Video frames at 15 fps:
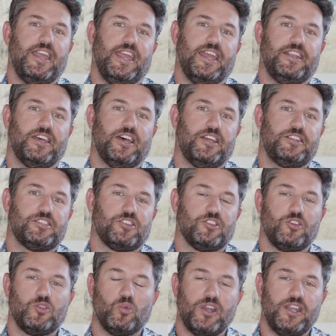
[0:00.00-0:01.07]
and uh, just
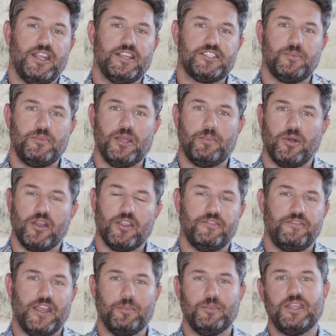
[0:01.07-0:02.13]
learn what it is to be a part of the
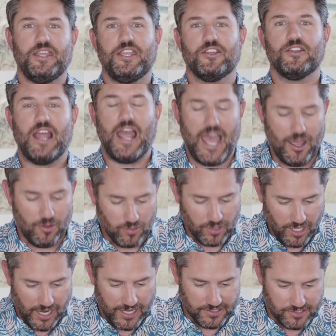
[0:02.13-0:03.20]
family here at
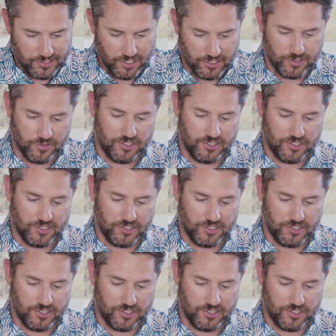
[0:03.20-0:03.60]
Reliance Church.